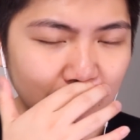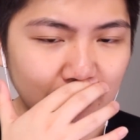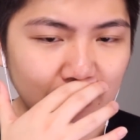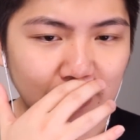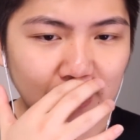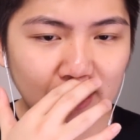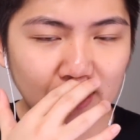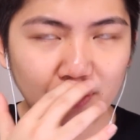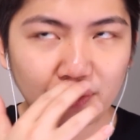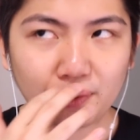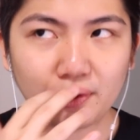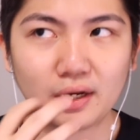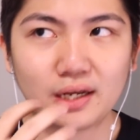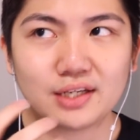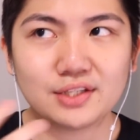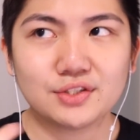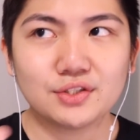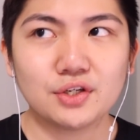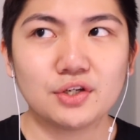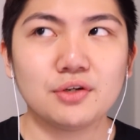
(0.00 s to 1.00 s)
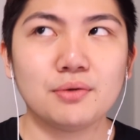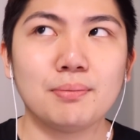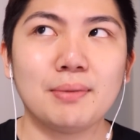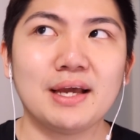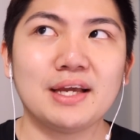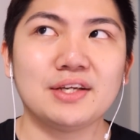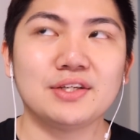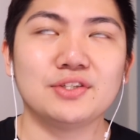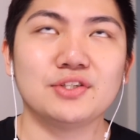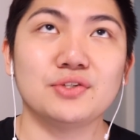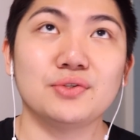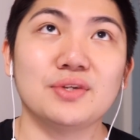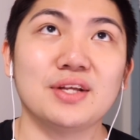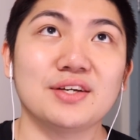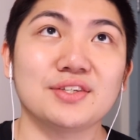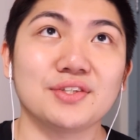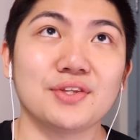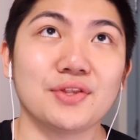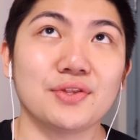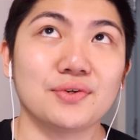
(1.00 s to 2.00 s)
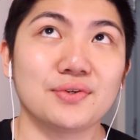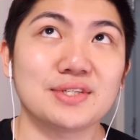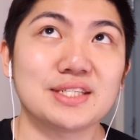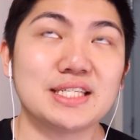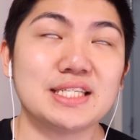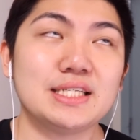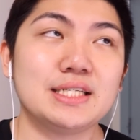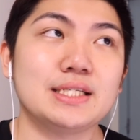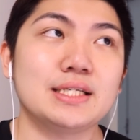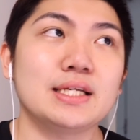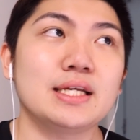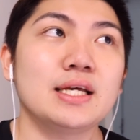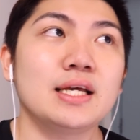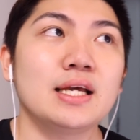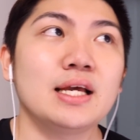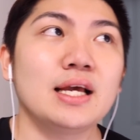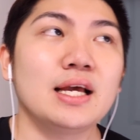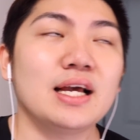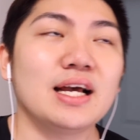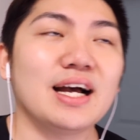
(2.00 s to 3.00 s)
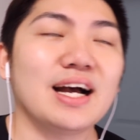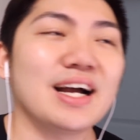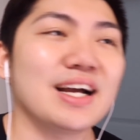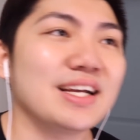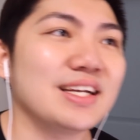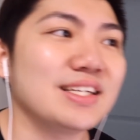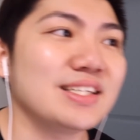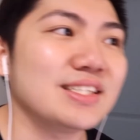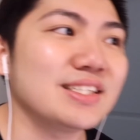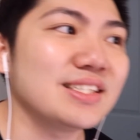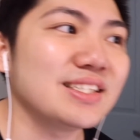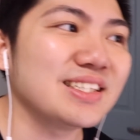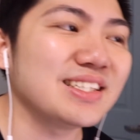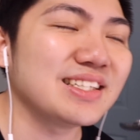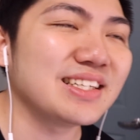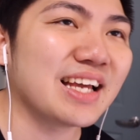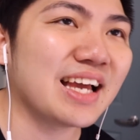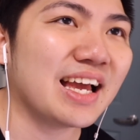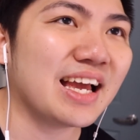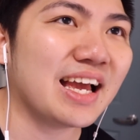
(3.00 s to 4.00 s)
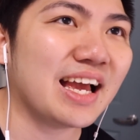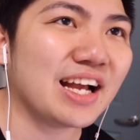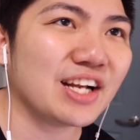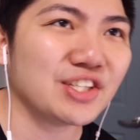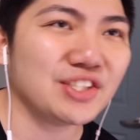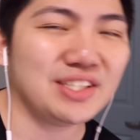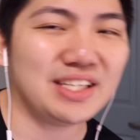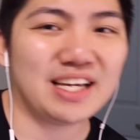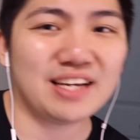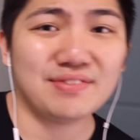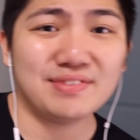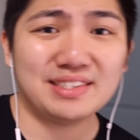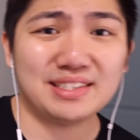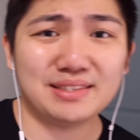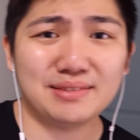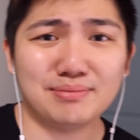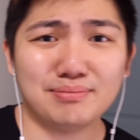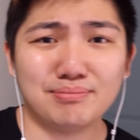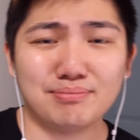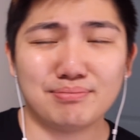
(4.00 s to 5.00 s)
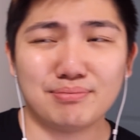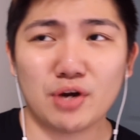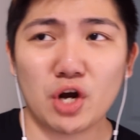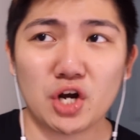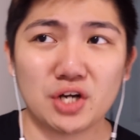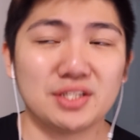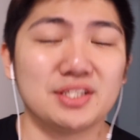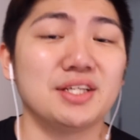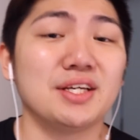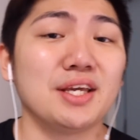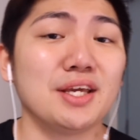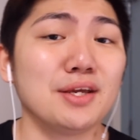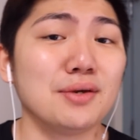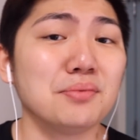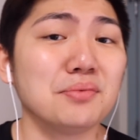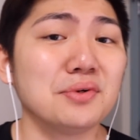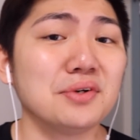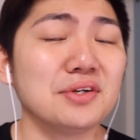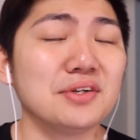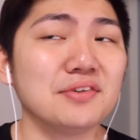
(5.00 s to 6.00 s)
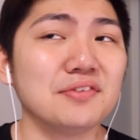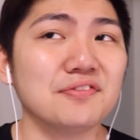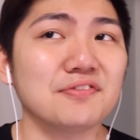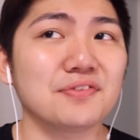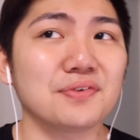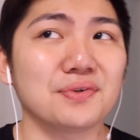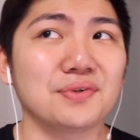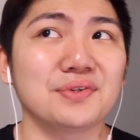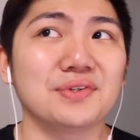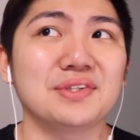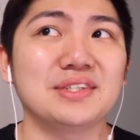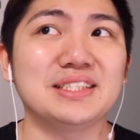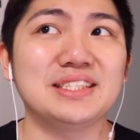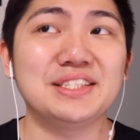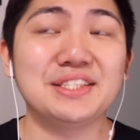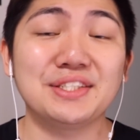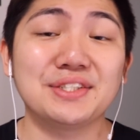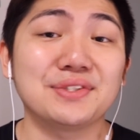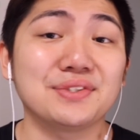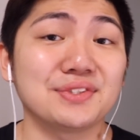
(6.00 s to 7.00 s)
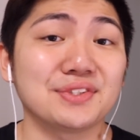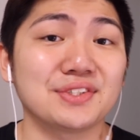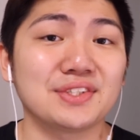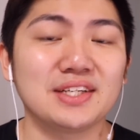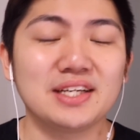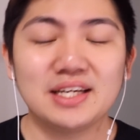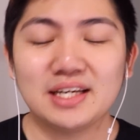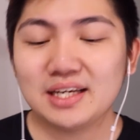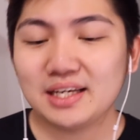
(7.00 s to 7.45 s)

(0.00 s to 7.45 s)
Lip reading: Now, when I started back in 2013, I actually haven't bought a camera for years.